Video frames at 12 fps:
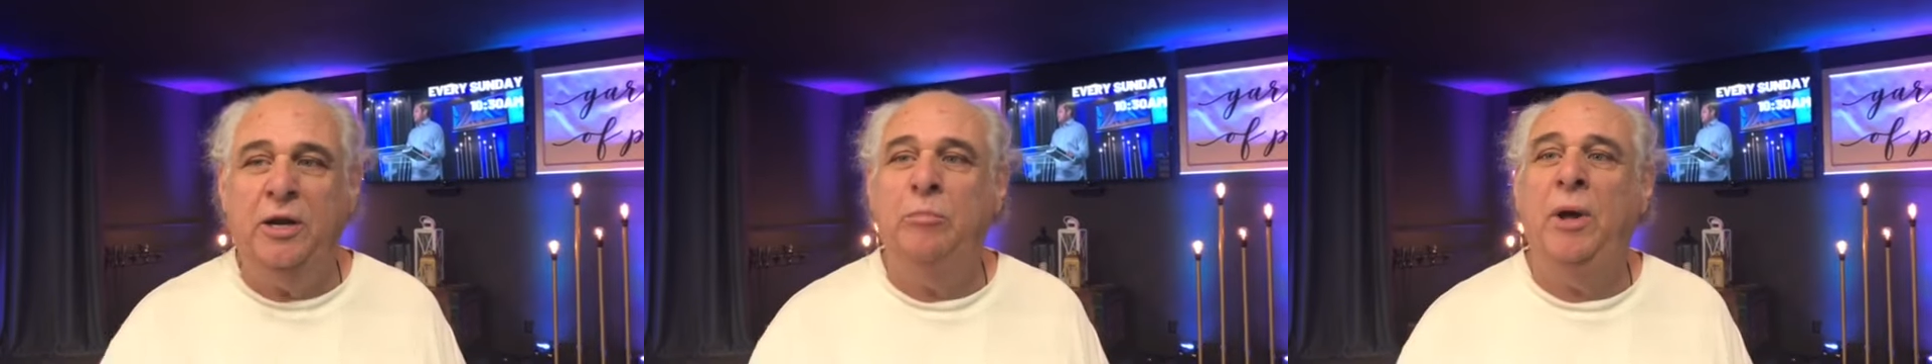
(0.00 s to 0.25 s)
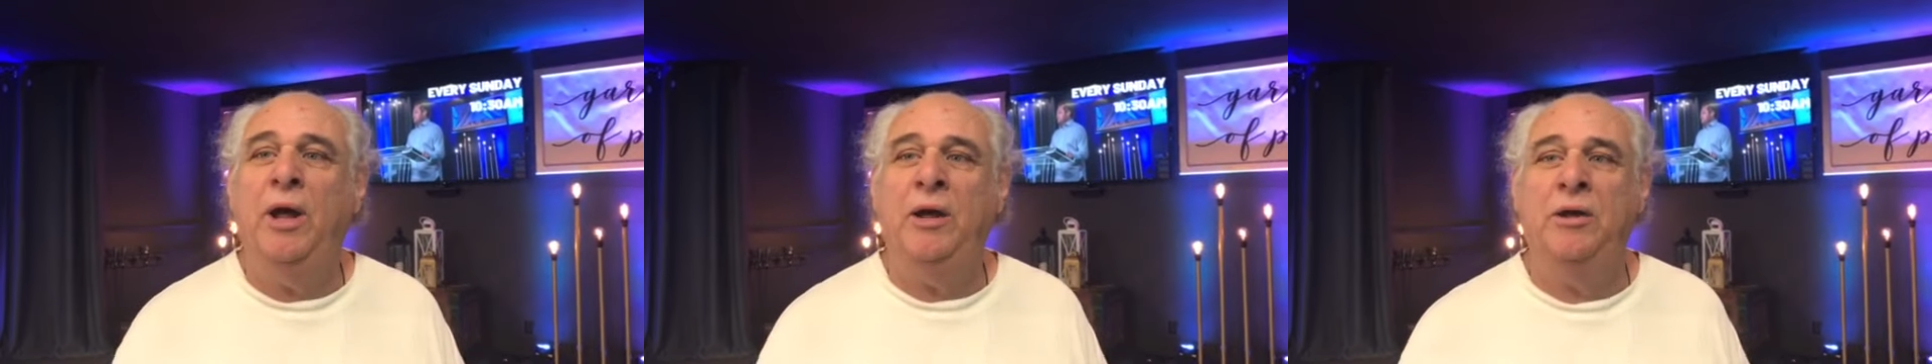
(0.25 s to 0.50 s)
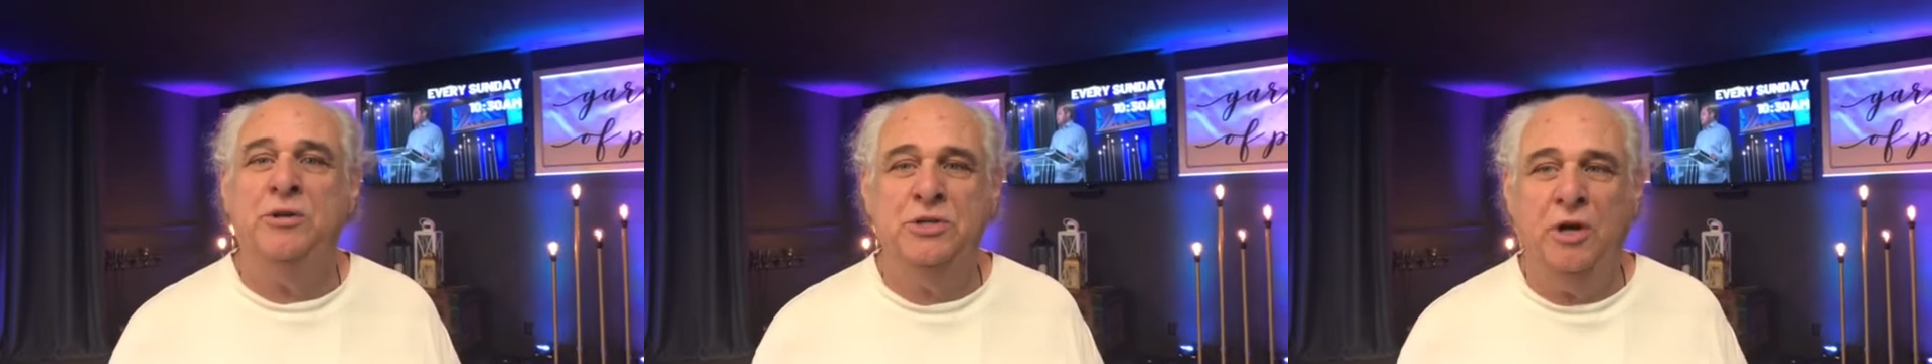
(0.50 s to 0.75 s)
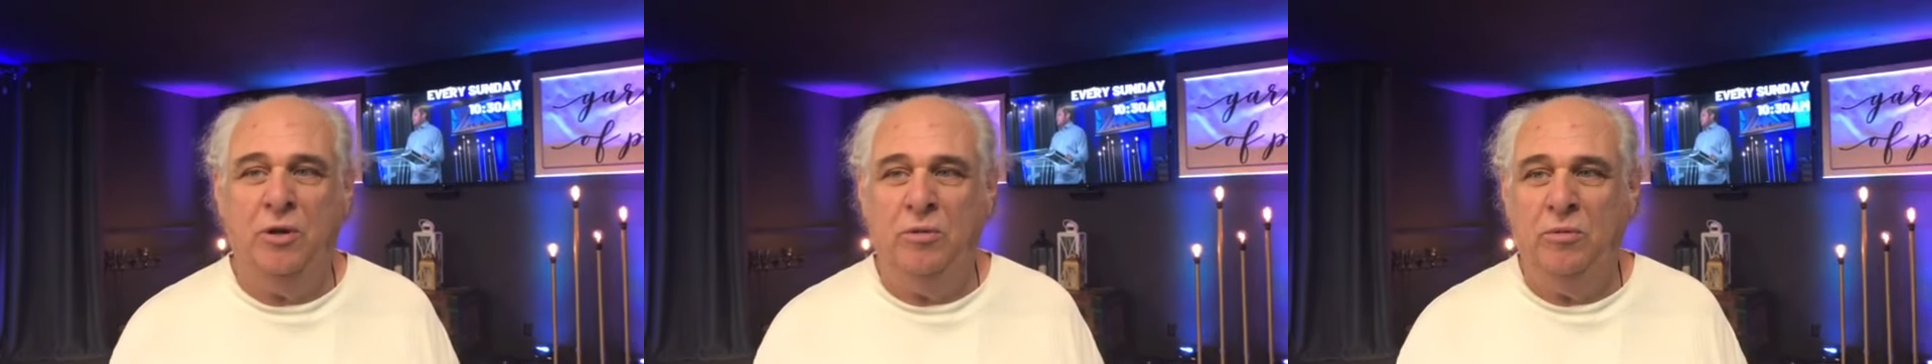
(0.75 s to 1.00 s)
the back is
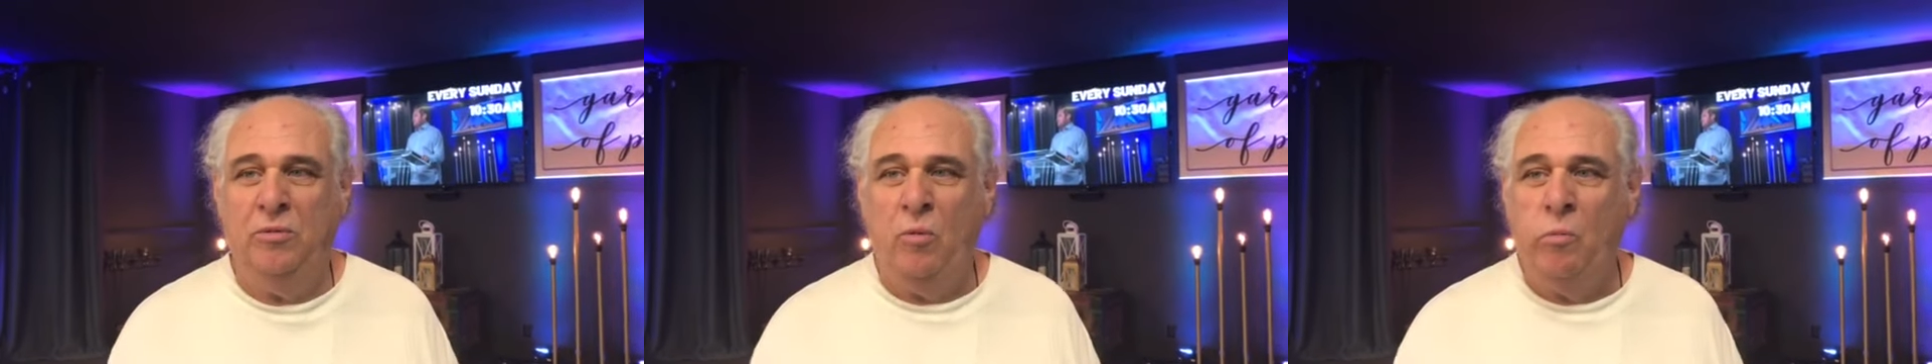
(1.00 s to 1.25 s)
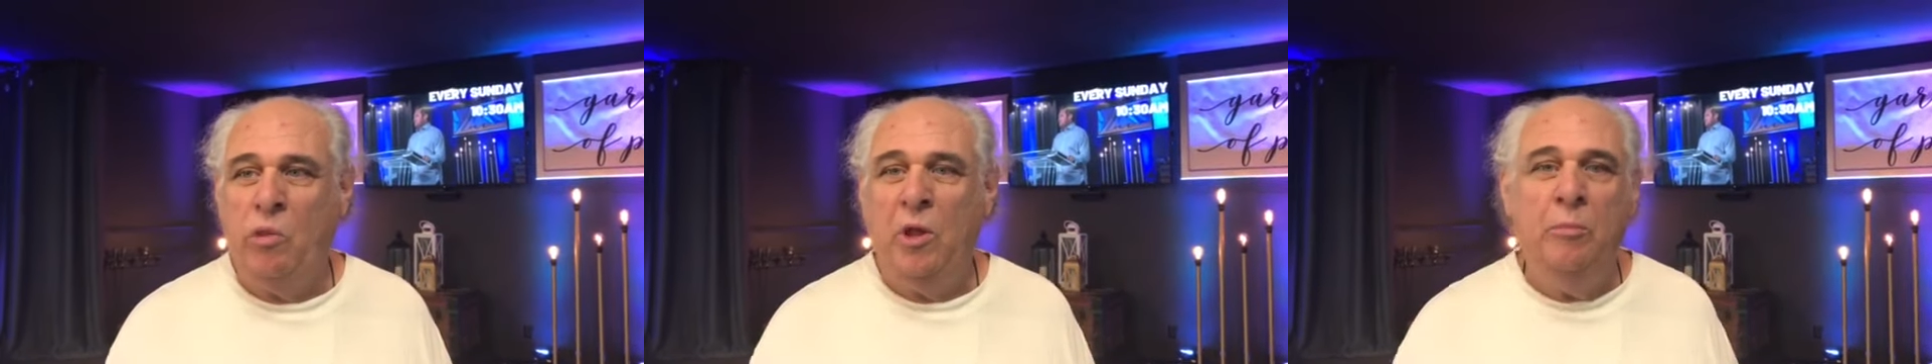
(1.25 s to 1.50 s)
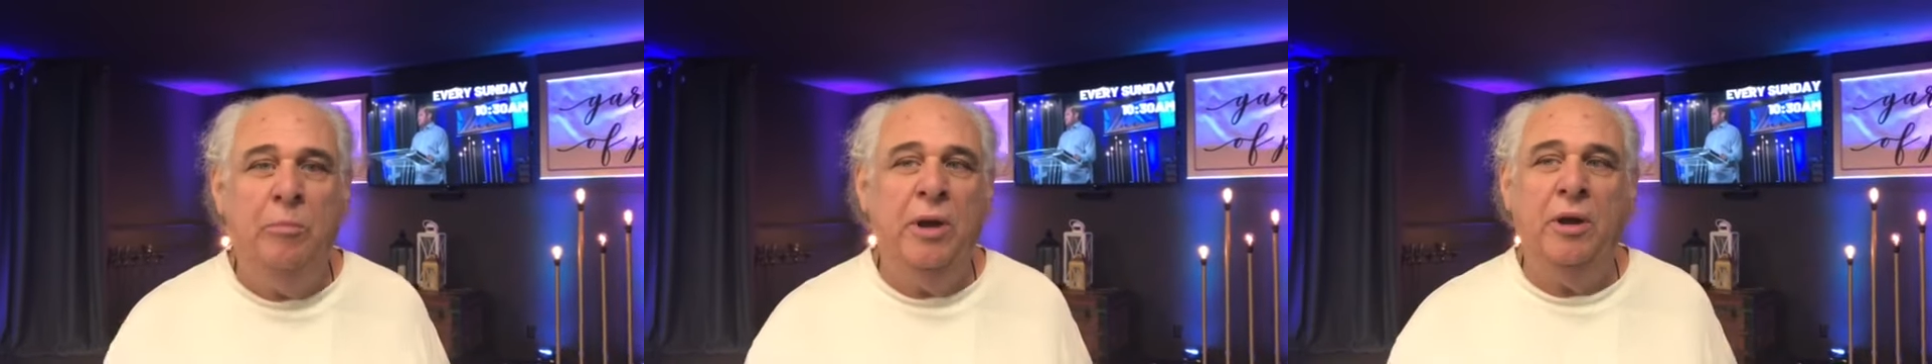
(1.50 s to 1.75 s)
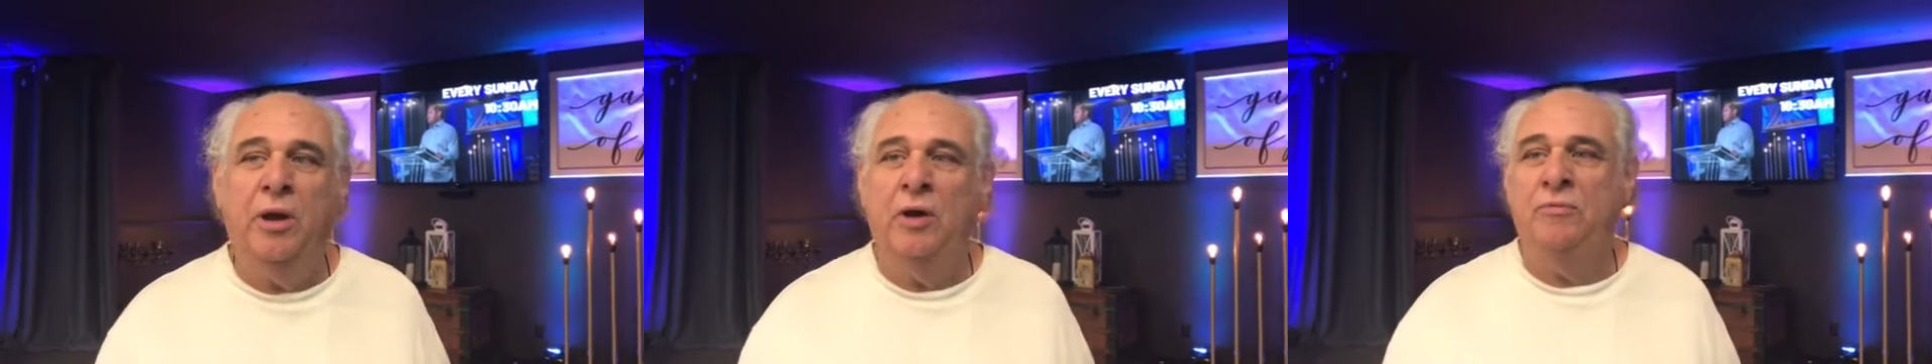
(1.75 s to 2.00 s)
gone.
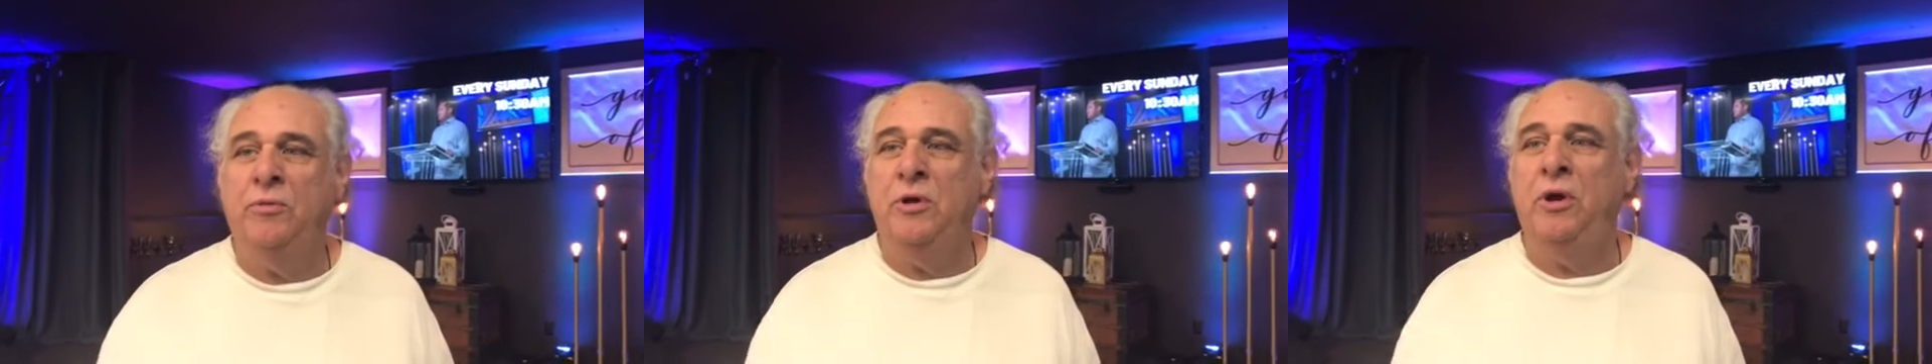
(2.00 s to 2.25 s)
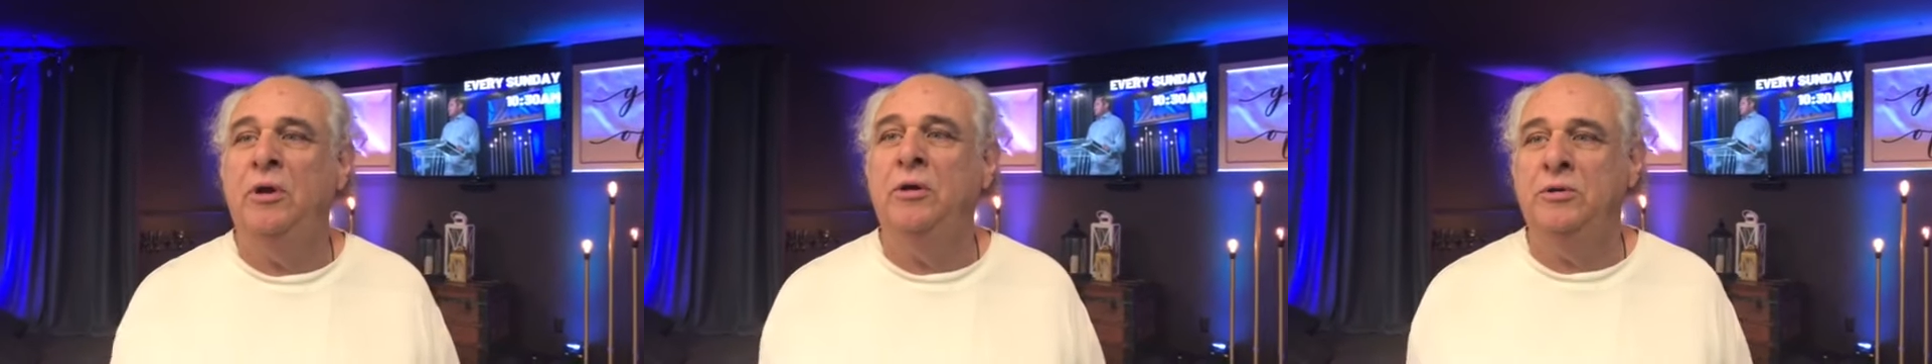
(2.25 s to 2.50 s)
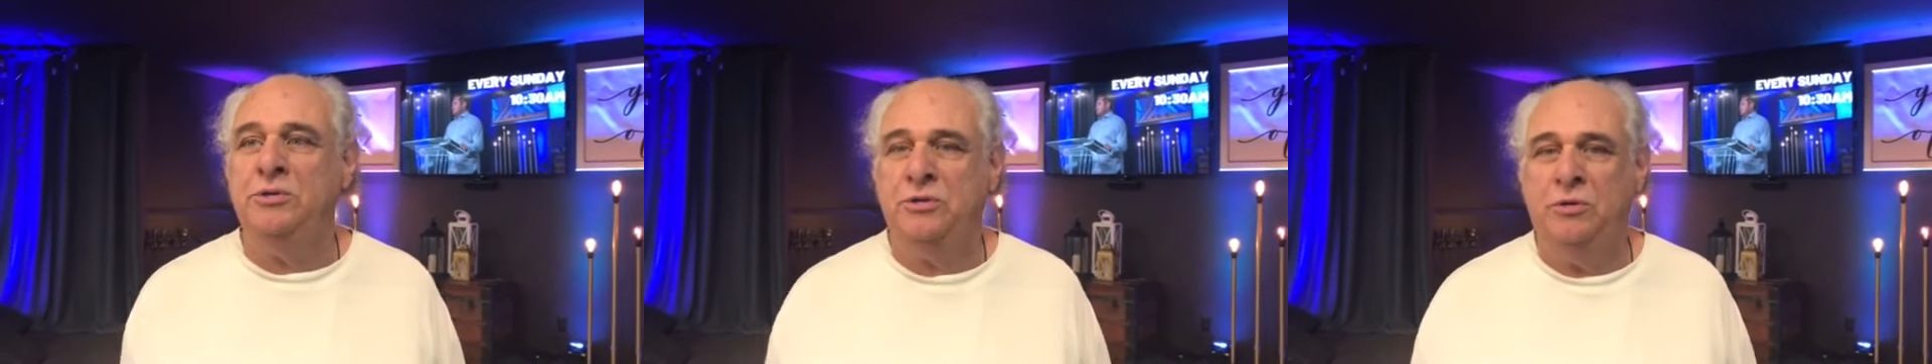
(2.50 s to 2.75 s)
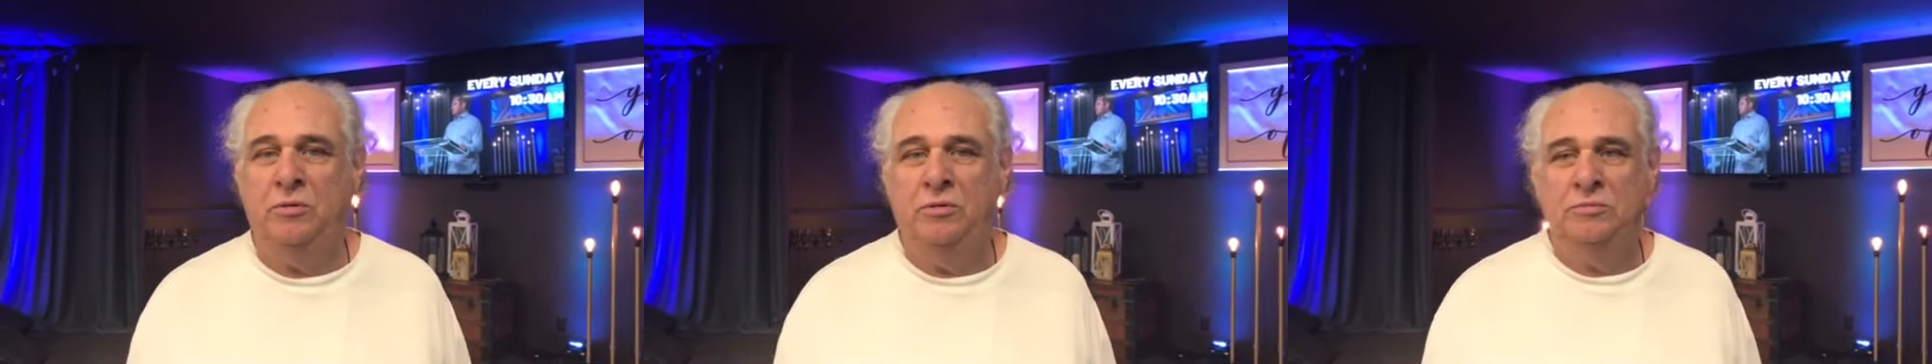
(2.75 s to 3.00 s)
Been there for years.